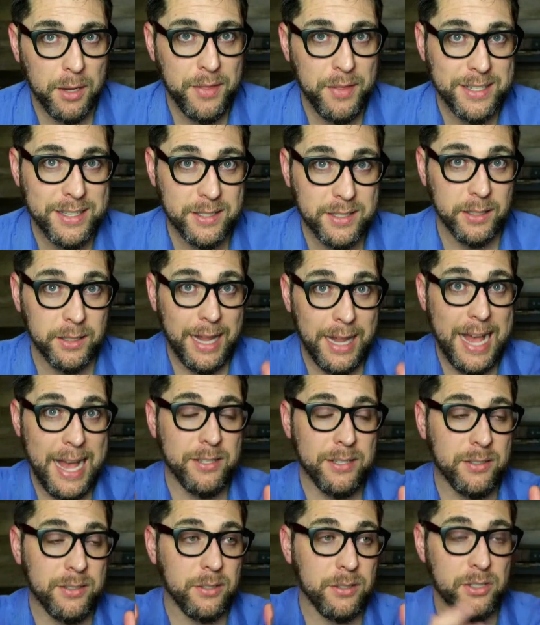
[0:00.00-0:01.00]
That's the
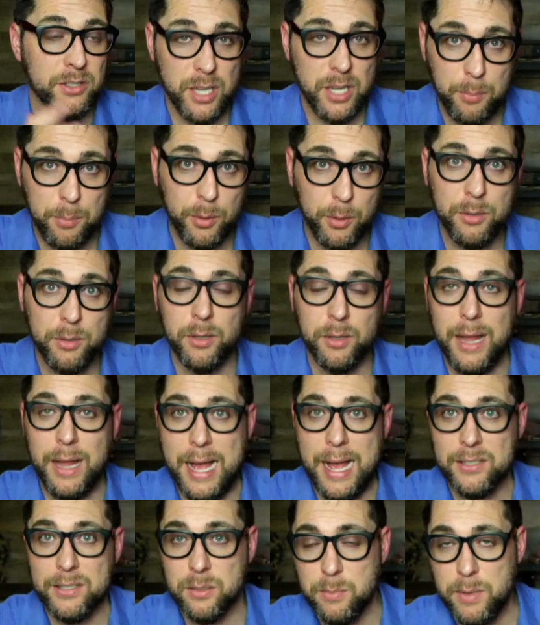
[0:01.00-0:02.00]
Last Supper, the
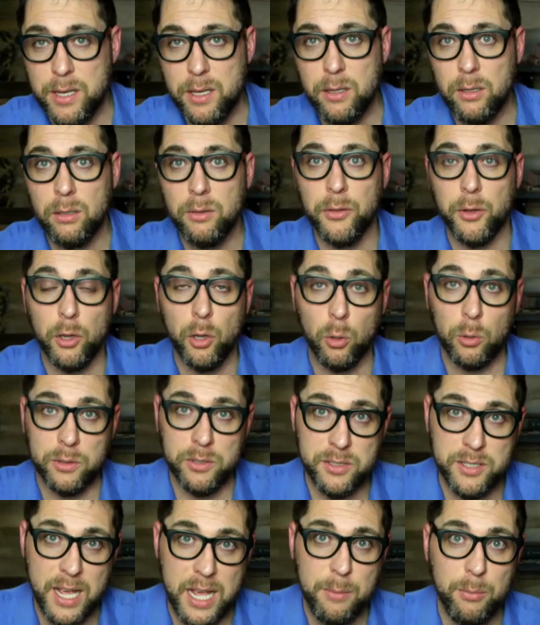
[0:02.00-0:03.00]
last meal, the Lord's
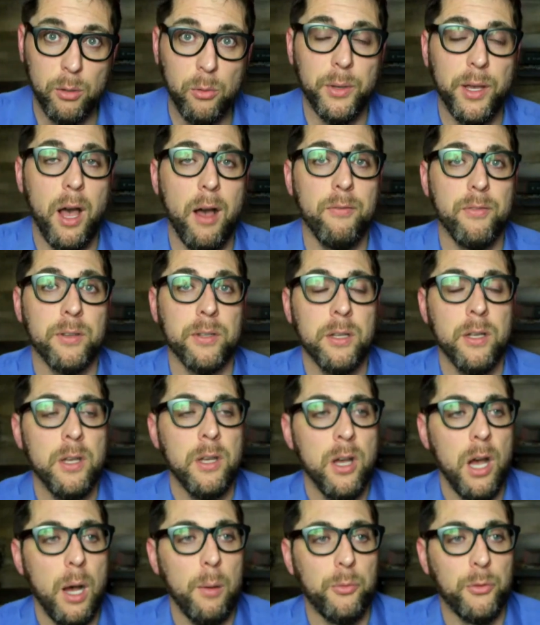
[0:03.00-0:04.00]
table. We often
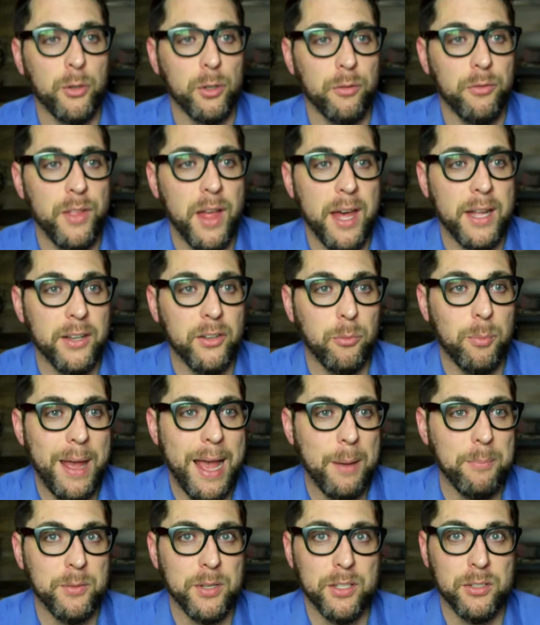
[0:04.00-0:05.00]
observe that as
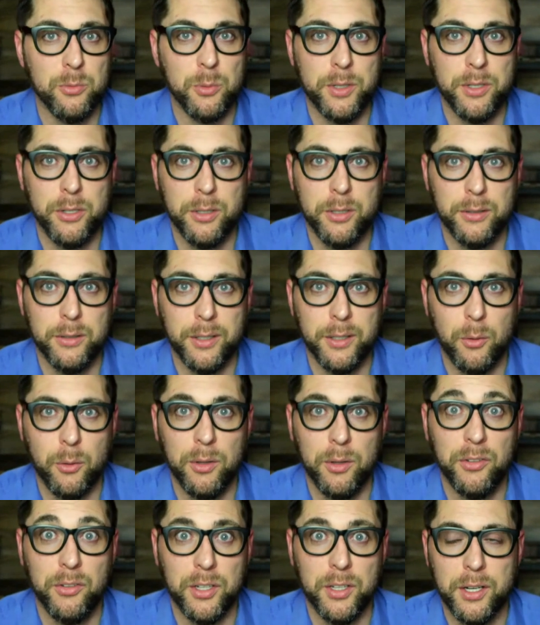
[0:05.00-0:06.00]
Baptists. We do it, you know,
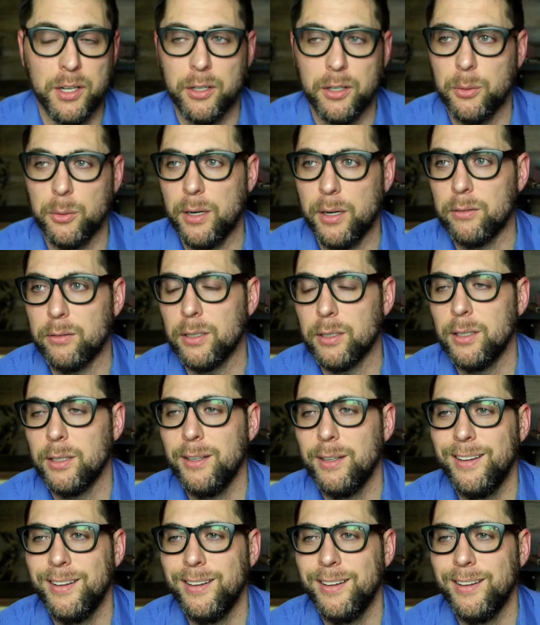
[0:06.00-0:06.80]
once a year or whatever.